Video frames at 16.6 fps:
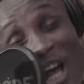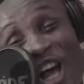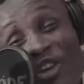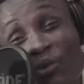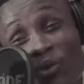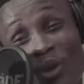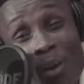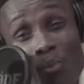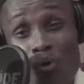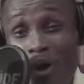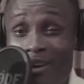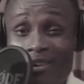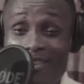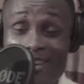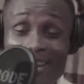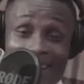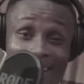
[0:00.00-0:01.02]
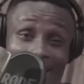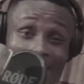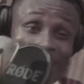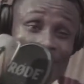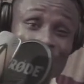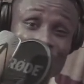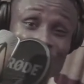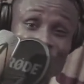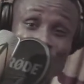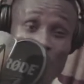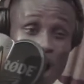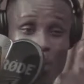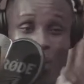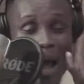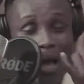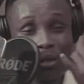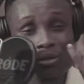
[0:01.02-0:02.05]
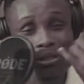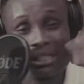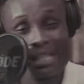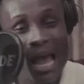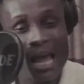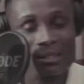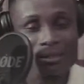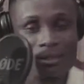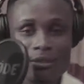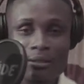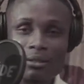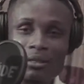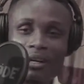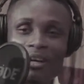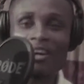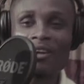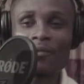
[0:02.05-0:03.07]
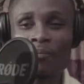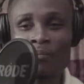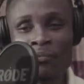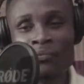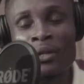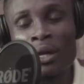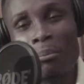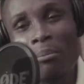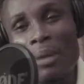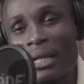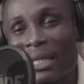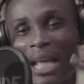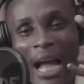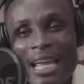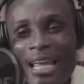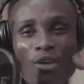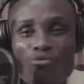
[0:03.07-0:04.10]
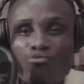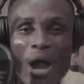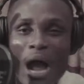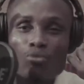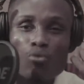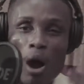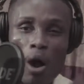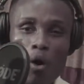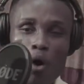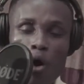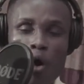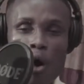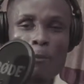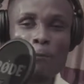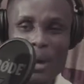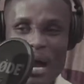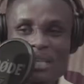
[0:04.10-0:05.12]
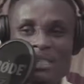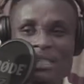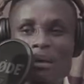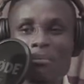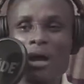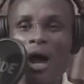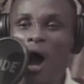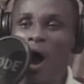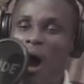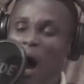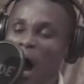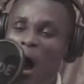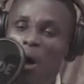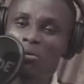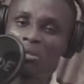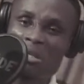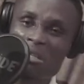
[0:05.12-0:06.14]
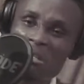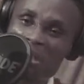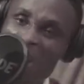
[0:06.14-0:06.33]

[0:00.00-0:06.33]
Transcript: A trend were critical to know where you stand. Many of your red were home, pass them hellhound.